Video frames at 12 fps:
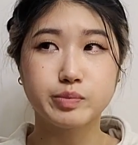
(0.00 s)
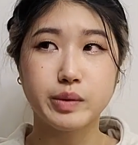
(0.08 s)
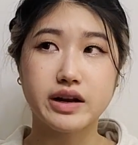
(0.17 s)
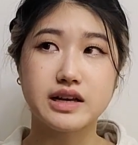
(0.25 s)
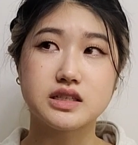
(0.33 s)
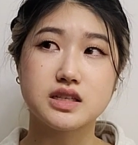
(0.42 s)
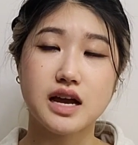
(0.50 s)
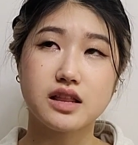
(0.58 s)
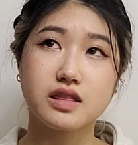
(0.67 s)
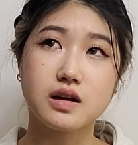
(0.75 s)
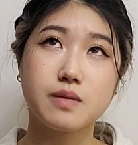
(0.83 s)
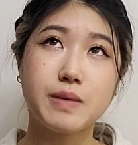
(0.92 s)
but
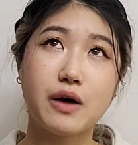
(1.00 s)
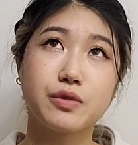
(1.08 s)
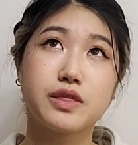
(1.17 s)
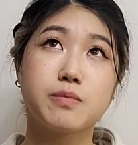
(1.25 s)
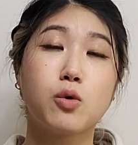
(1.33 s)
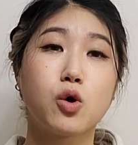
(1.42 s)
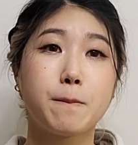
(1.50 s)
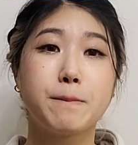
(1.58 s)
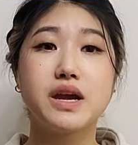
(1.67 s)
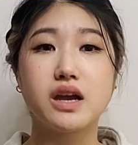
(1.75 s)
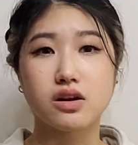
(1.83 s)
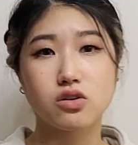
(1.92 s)
instead think about the more
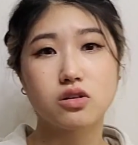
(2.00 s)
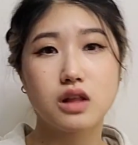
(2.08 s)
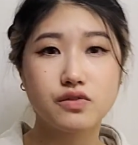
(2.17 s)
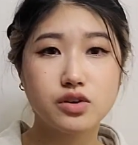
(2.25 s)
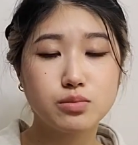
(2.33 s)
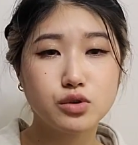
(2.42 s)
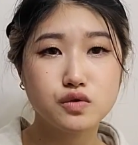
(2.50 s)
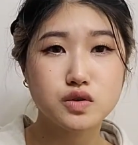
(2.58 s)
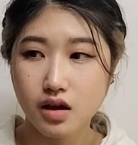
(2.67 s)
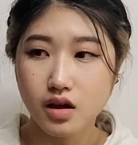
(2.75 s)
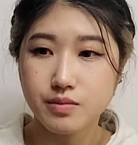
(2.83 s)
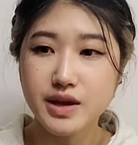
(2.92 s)
beginner level moves.